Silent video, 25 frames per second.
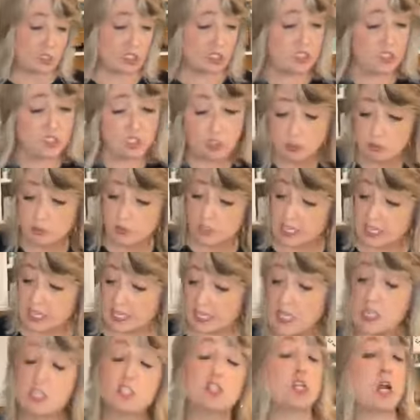just using
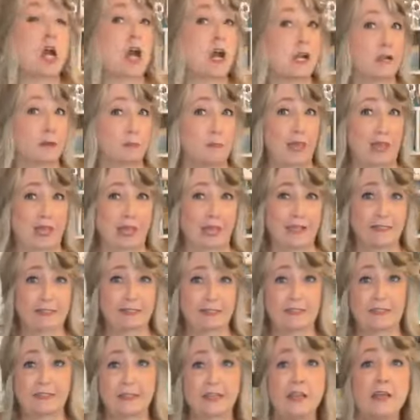chalk
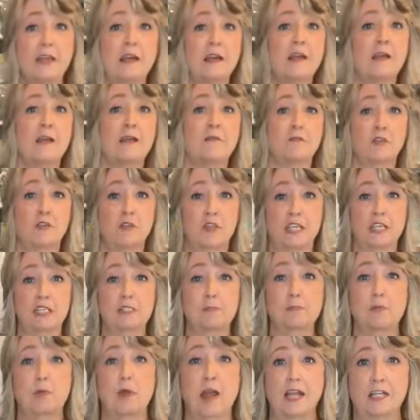paste for this
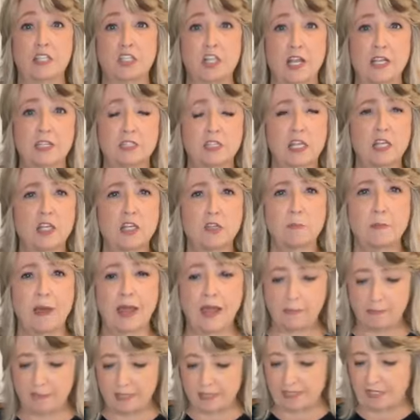project, and you
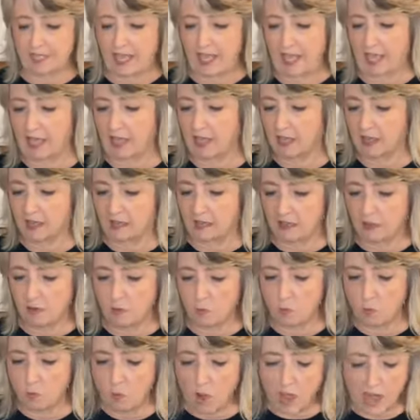might be saying,
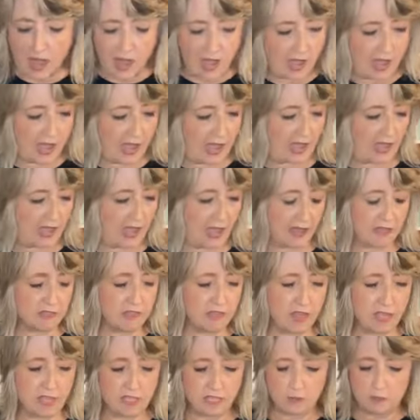why? I
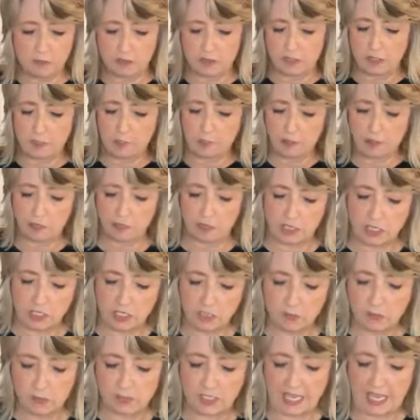thought you were supposed to
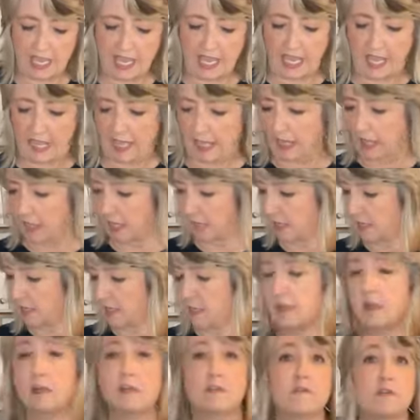use ink
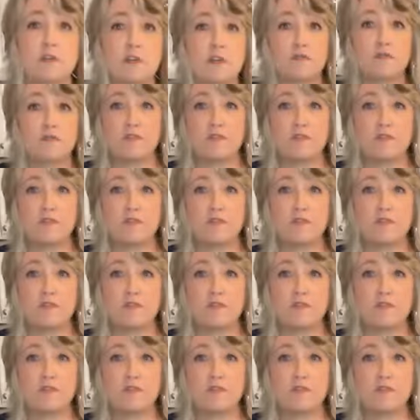for